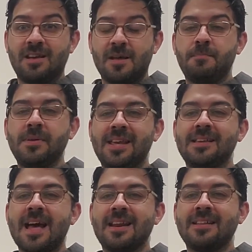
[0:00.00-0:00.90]
And being
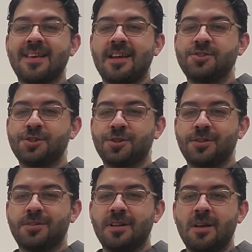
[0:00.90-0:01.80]
that
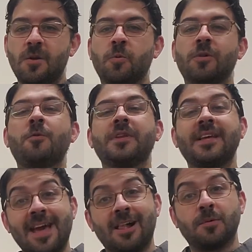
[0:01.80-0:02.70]
intentional will only
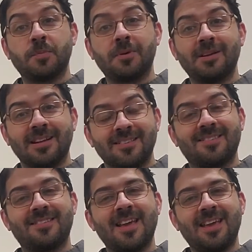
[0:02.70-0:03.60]
help in
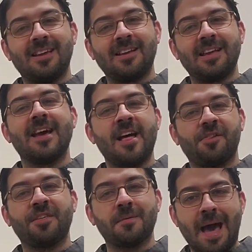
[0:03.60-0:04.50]
staying in a
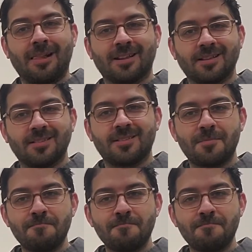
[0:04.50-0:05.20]
healthy balance.